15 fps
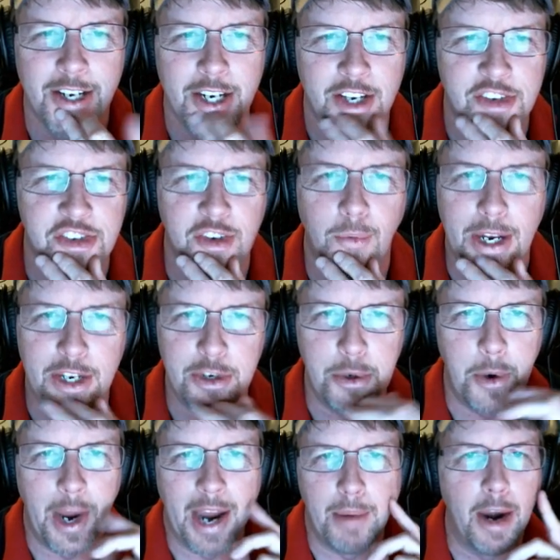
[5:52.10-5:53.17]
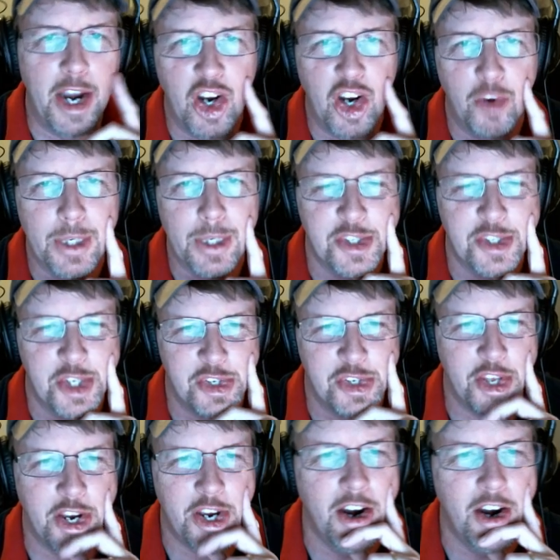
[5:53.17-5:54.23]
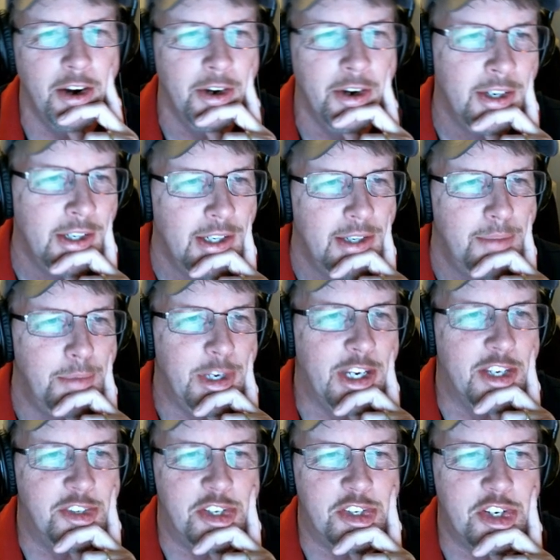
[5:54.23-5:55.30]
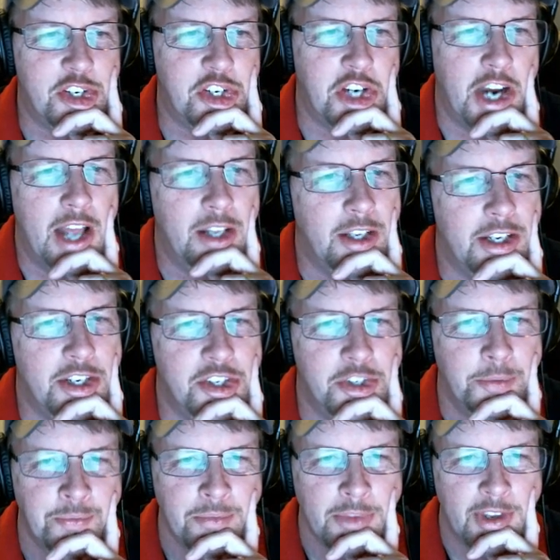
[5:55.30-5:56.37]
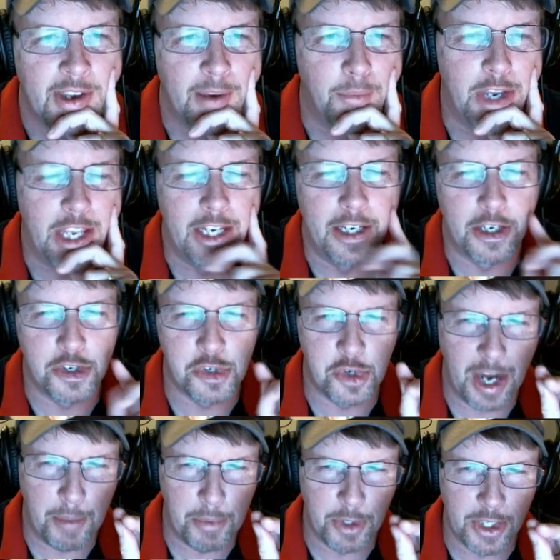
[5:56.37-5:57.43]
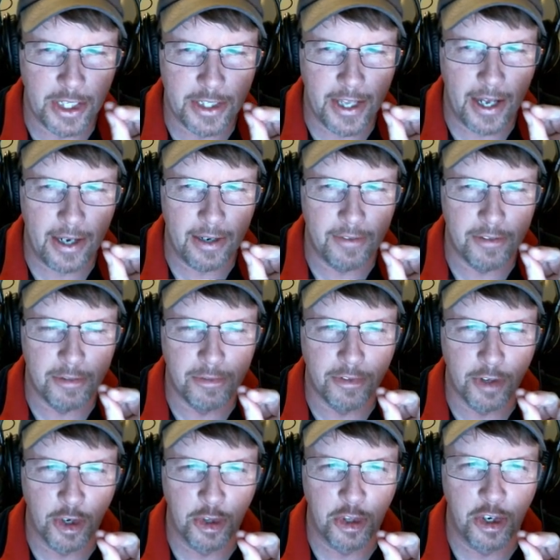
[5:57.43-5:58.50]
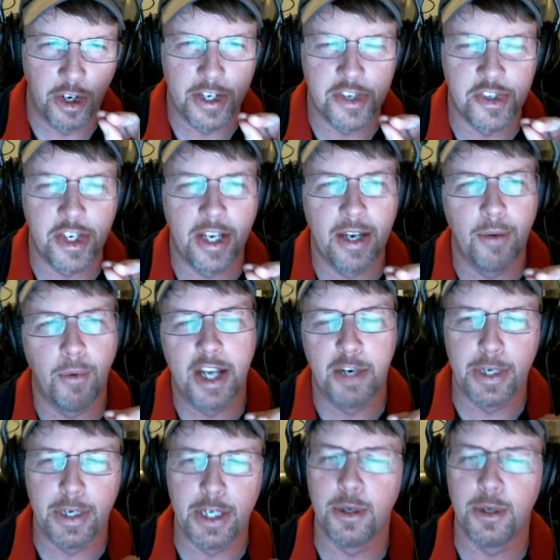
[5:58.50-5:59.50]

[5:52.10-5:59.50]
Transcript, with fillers: so we do ham radio because it's there, because it's a challenge. And we can extrapolate that even further to say, why do we do